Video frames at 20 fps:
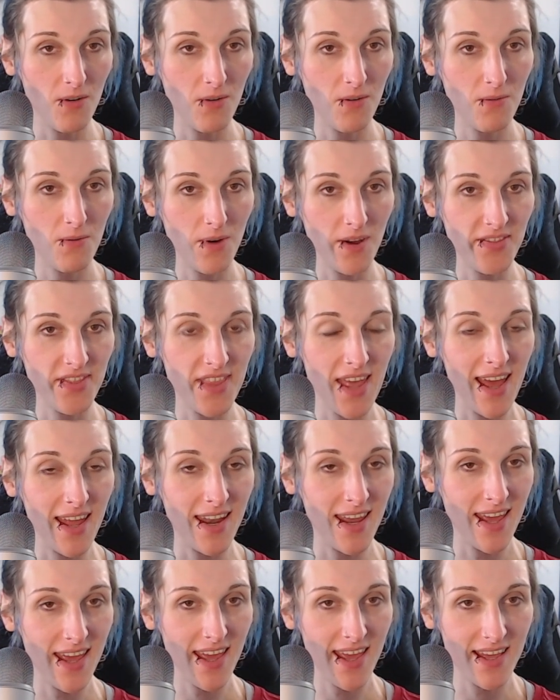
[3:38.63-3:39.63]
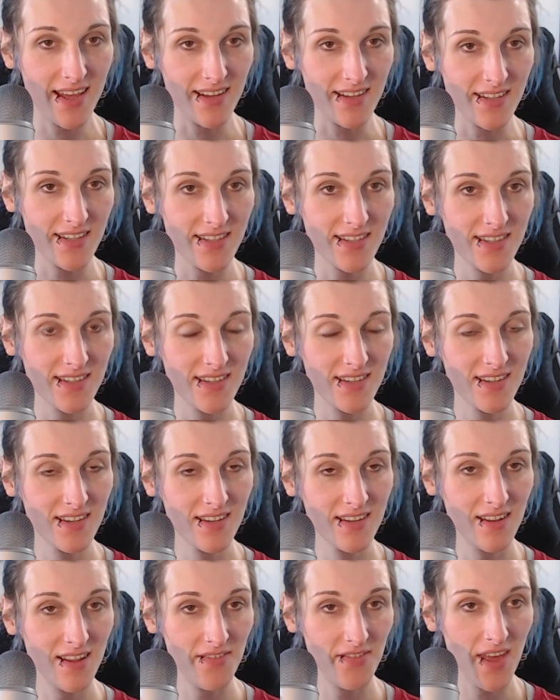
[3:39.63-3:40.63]
what that is,
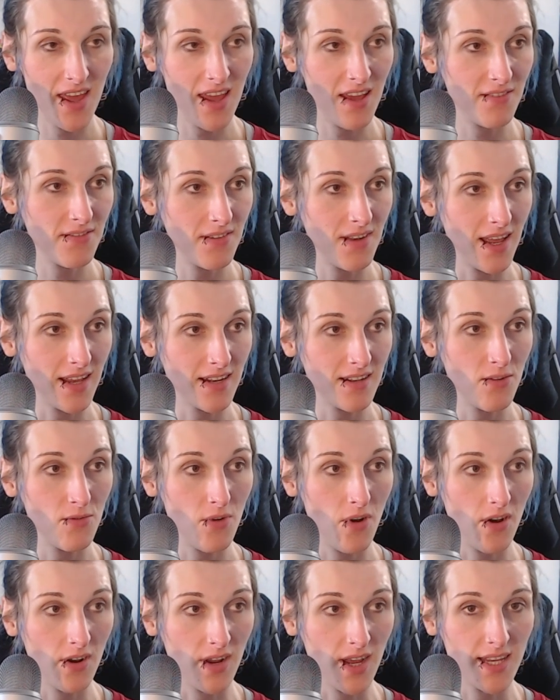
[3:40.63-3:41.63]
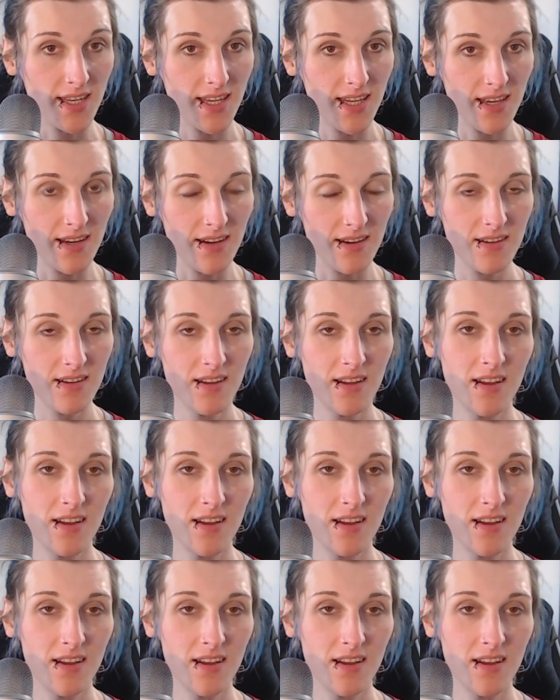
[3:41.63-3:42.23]
and they have like the wrong idea.